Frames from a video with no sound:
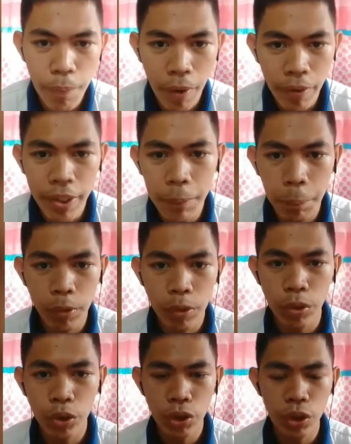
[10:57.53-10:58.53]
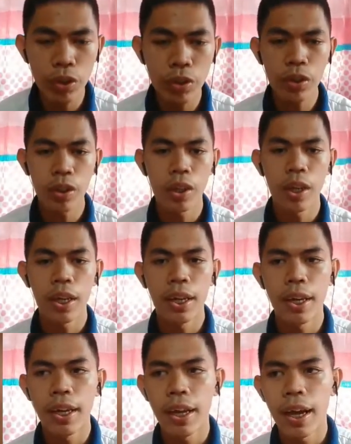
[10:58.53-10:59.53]
marine pollution
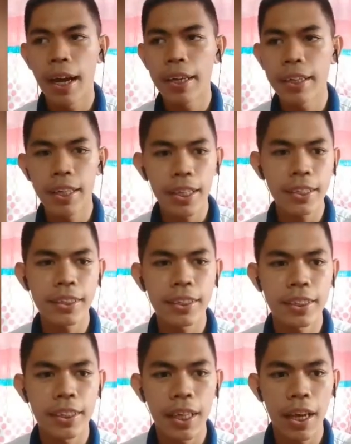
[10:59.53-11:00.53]
and its